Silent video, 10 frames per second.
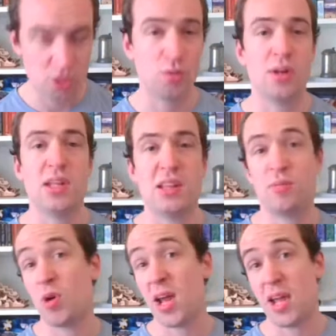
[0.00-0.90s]
during
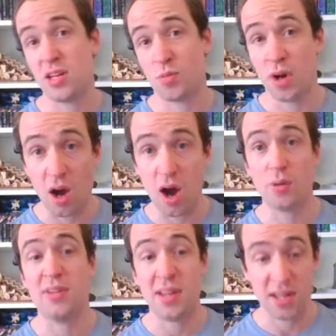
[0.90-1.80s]
this raid when I
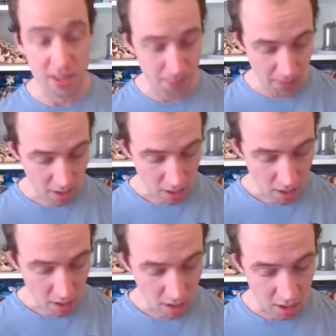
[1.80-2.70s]
was hitting it,
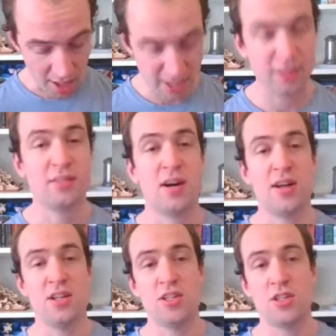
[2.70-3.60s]
I
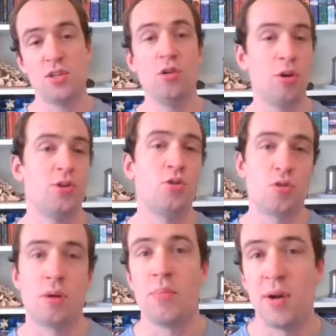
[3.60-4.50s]
decided not to
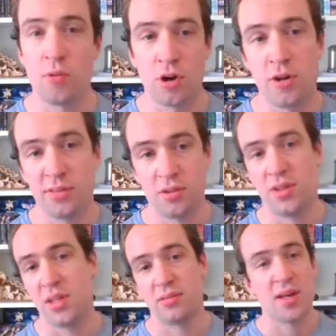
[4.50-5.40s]
drop my ghosts
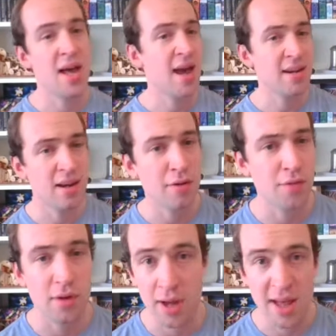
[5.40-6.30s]
on this. I had
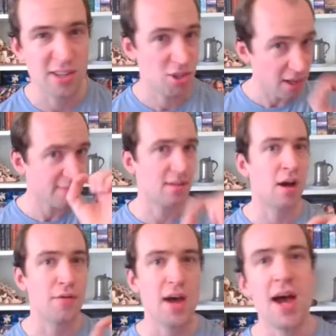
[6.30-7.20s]
just
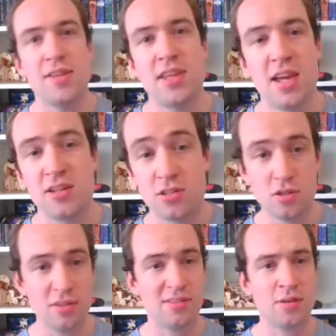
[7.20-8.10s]
enough at the end to
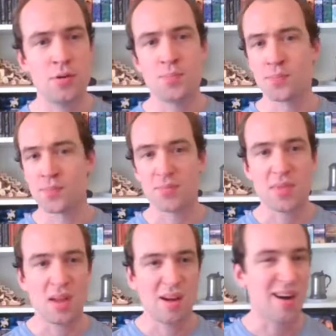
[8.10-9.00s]
do so.
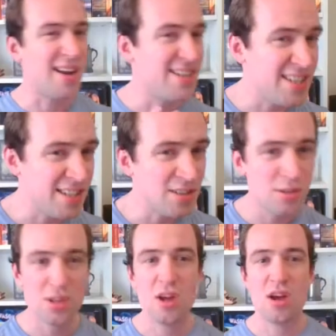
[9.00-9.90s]
I
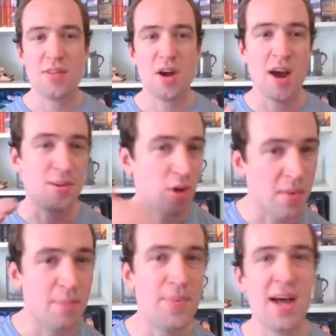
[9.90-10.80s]
didn't. I dropped
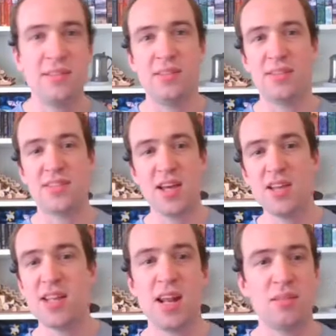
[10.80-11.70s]
my bats
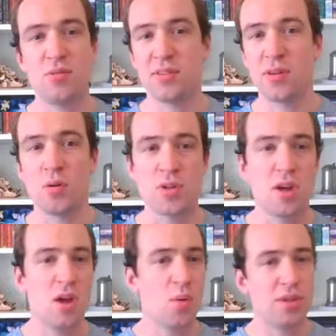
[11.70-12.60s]
instead, and as a result,
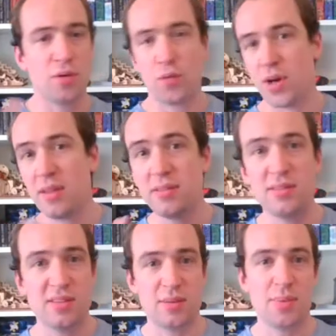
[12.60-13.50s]
with the
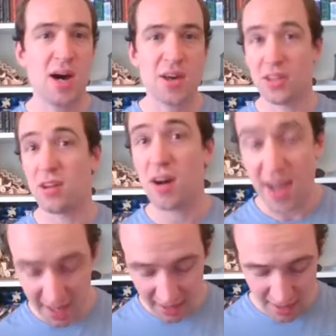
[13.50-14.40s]
freezes and the pathing that I
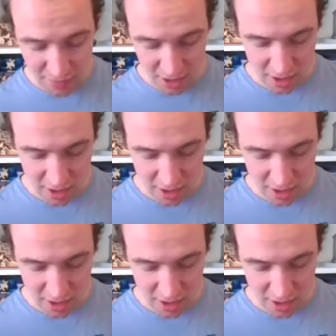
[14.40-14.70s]
had left at the